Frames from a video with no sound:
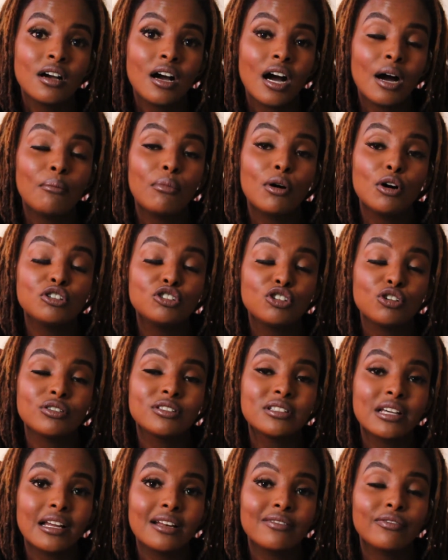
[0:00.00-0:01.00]
about
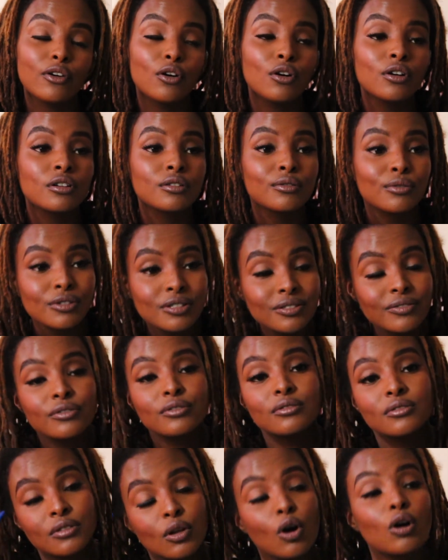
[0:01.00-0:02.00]
yourself, or those
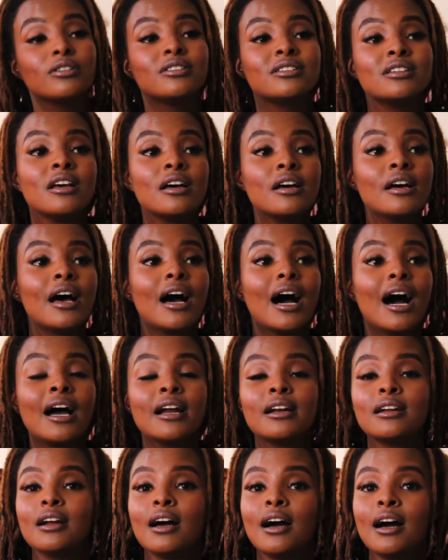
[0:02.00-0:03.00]
thoughts
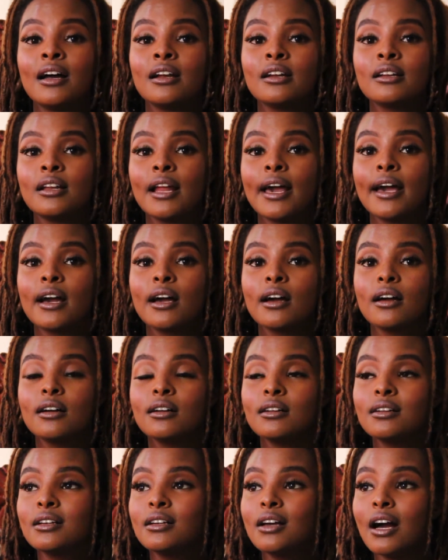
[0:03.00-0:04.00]
are like
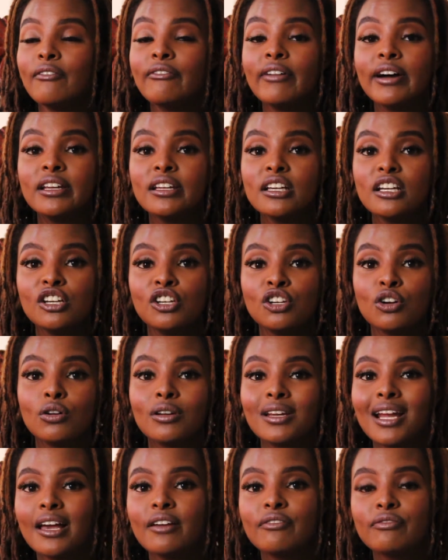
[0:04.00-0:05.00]
governing your
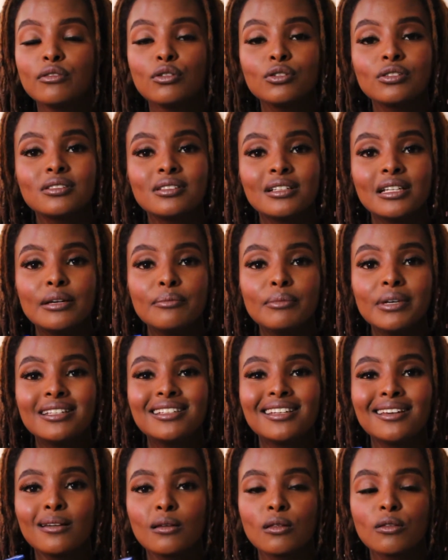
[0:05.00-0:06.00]
life, those
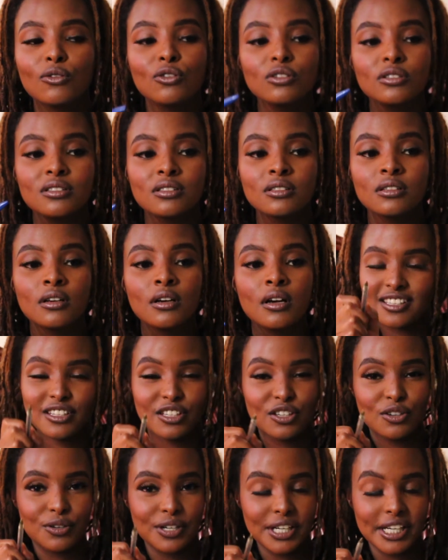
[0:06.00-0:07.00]
limiting thoughts in
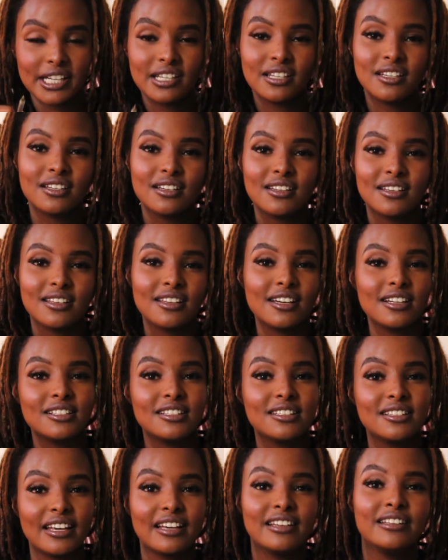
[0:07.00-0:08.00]
your head that
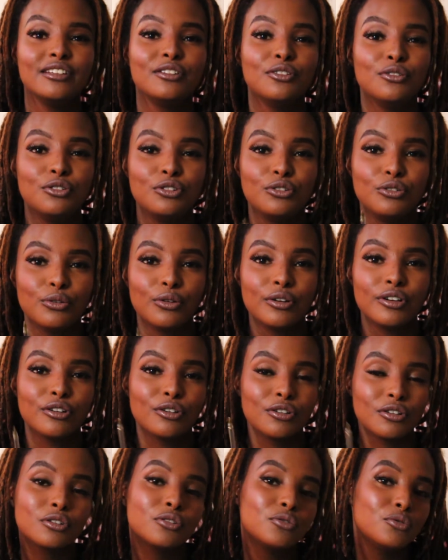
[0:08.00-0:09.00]
tell you you're
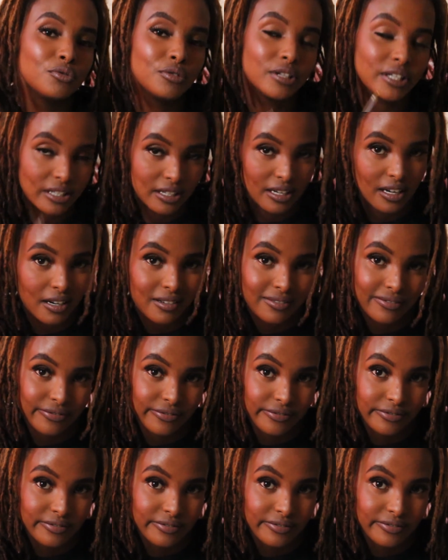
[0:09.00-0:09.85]
not good enough.